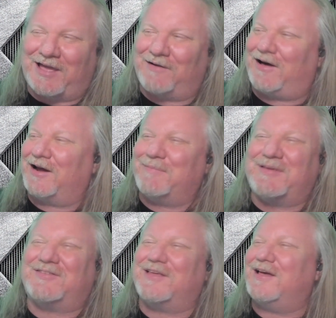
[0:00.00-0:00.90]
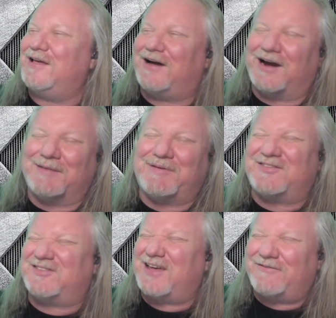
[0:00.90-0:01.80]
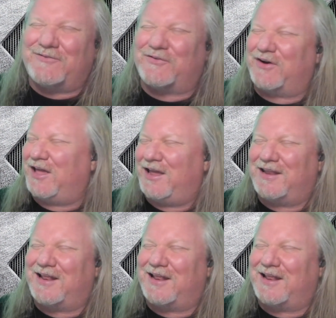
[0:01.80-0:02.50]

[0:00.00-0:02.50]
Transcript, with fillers: I'm, I'm gonna be I'm gonna be seven for eight.